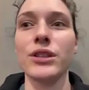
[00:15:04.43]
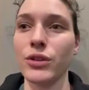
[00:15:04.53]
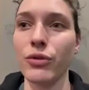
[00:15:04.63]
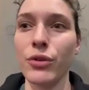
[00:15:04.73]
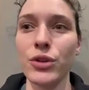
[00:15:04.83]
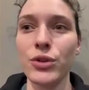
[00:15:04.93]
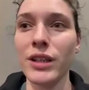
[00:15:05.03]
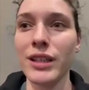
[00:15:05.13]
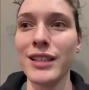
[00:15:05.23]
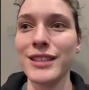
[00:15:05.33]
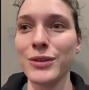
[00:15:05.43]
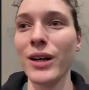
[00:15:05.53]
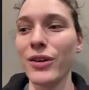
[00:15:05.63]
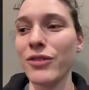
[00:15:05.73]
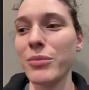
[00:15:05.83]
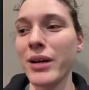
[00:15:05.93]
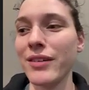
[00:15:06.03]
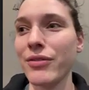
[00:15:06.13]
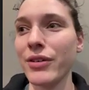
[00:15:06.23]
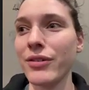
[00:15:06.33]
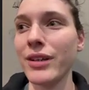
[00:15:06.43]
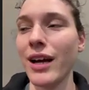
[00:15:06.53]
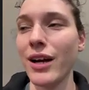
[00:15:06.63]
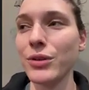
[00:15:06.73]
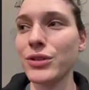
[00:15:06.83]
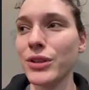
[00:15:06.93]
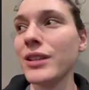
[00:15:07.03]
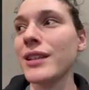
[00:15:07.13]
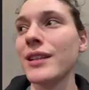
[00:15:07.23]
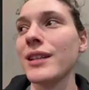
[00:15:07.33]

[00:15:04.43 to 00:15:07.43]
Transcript: So for sure he's one of my favorite author.